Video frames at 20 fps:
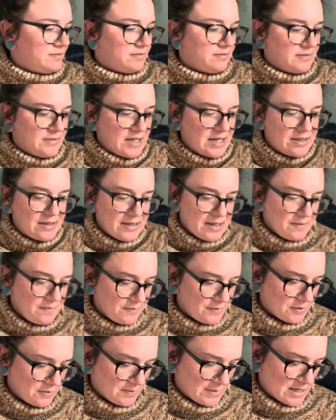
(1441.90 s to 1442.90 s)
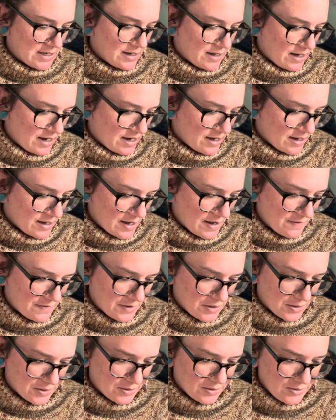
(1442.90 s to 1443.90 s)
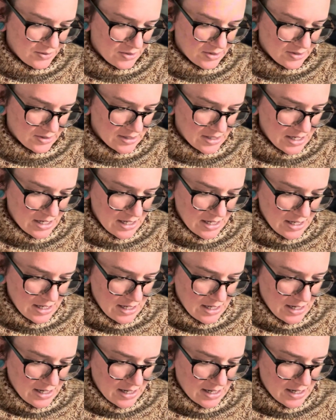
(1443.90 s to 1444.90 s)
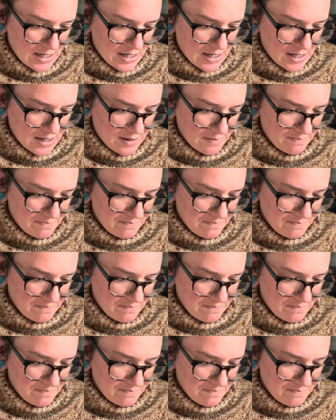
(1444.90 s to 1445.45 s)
that's it for my FOs. I